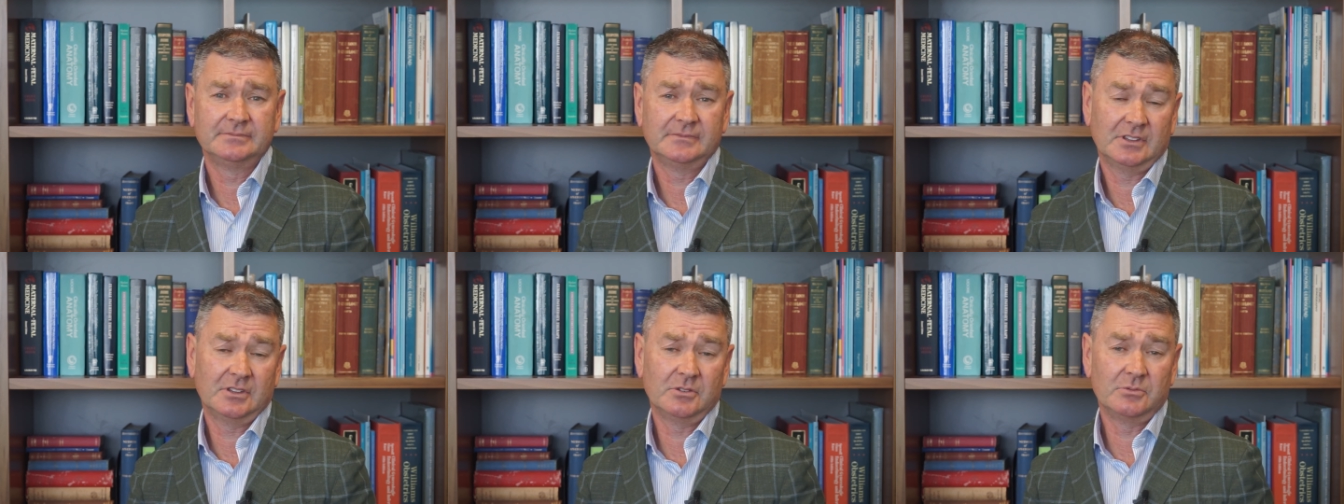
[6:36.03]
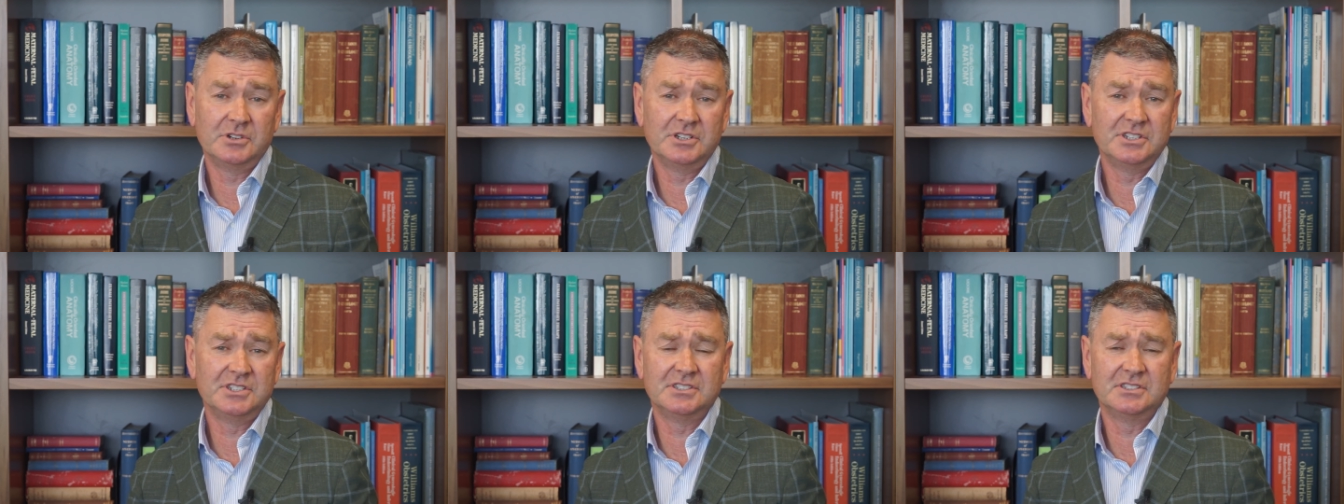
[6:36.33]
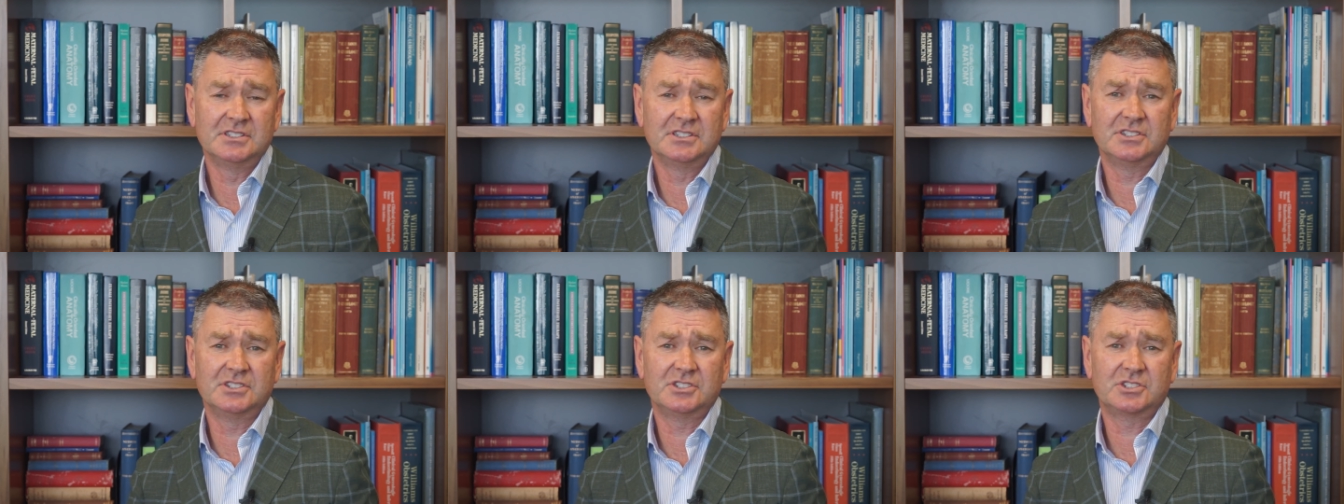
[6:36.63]
The reason
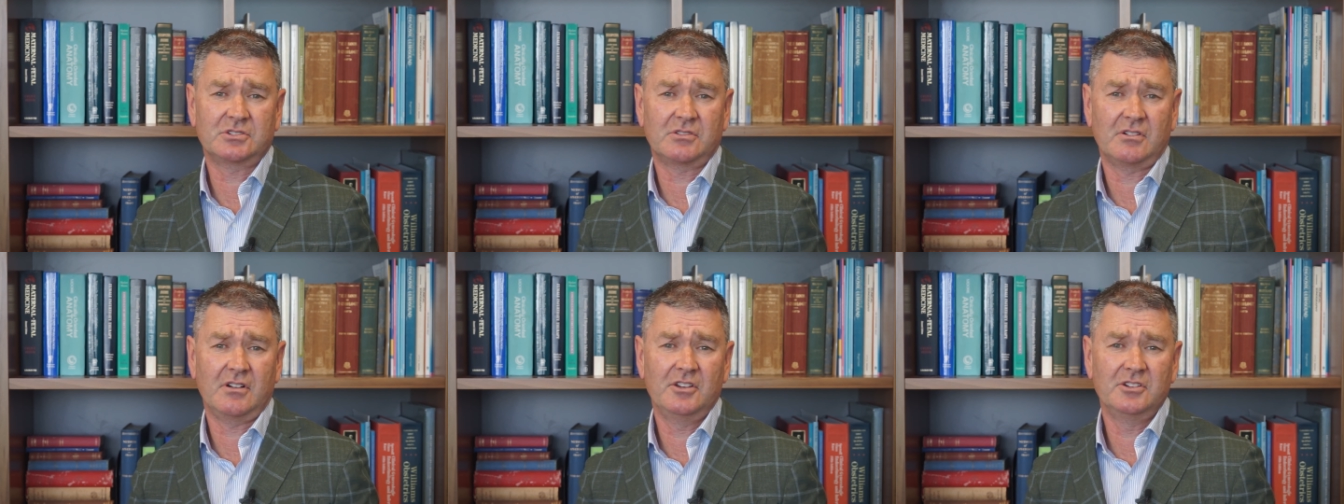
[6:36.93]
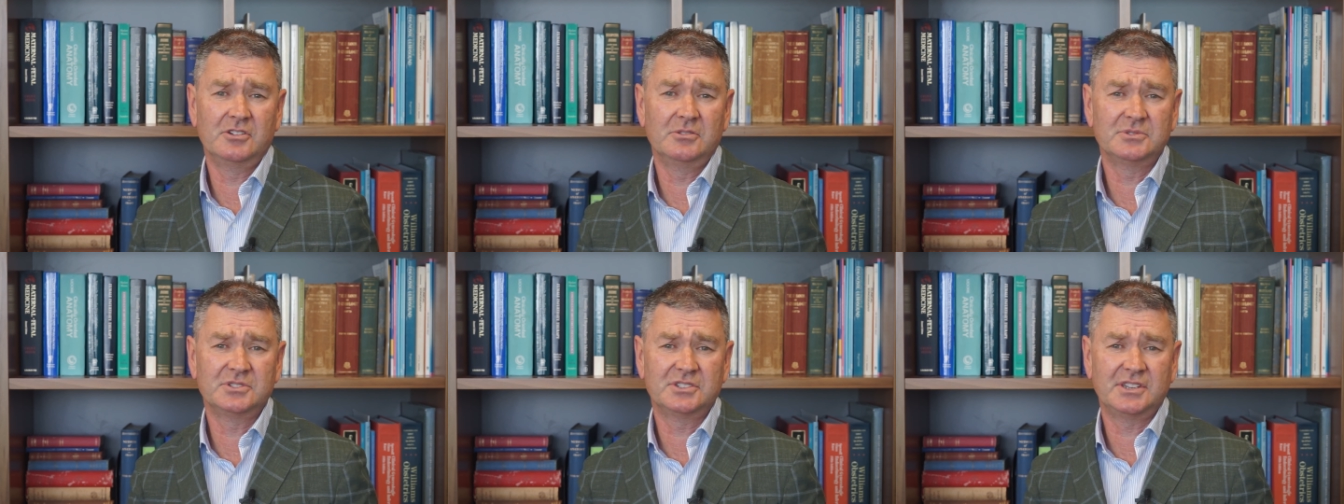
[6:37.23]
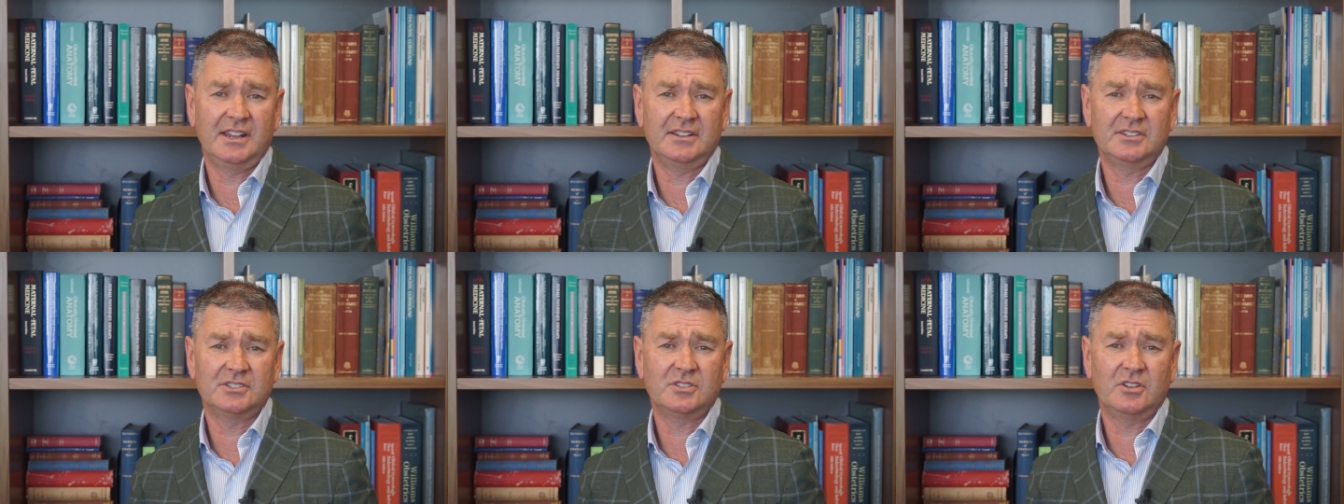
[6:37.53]
that the scrotum is
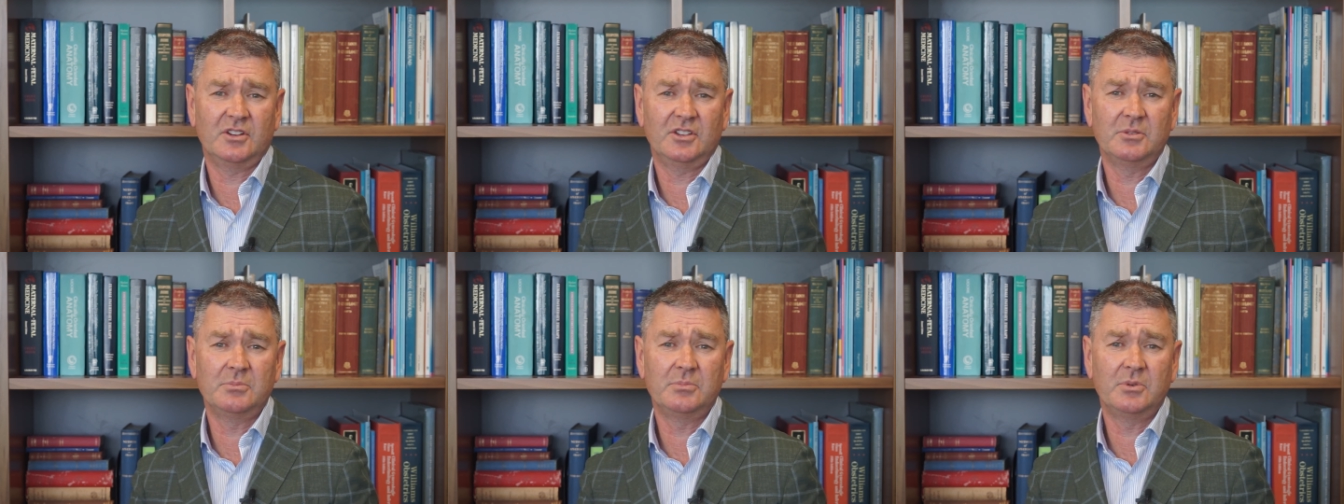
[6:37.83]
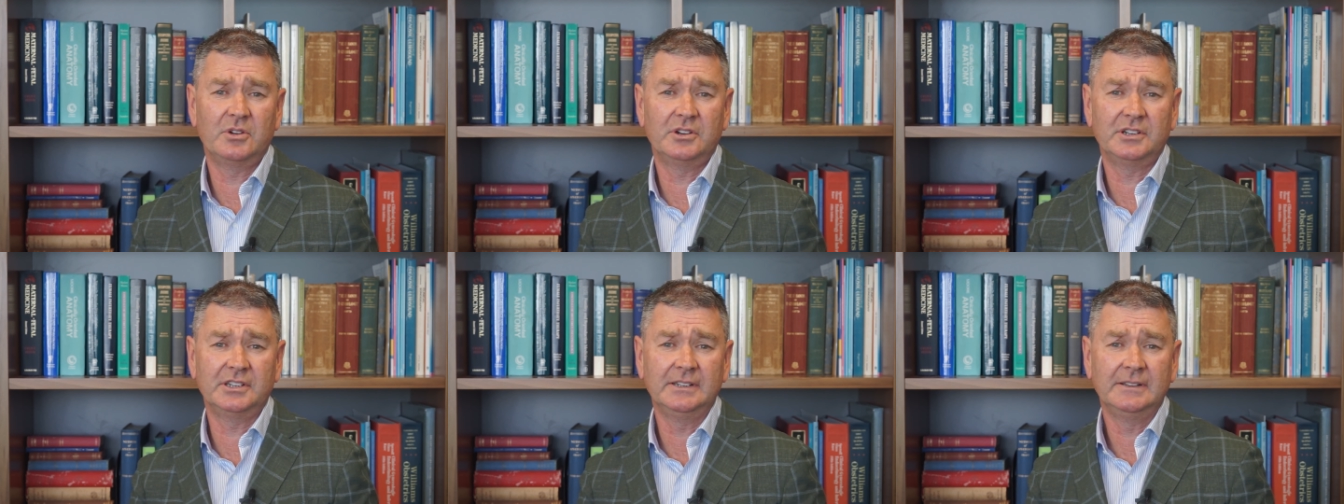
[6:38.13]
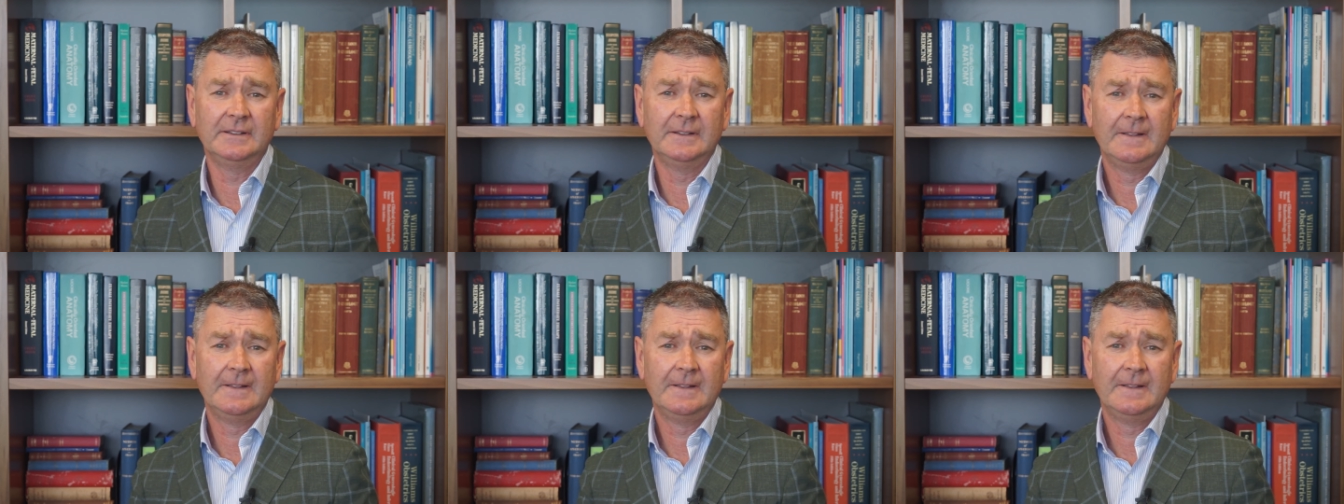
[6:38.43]
outside the body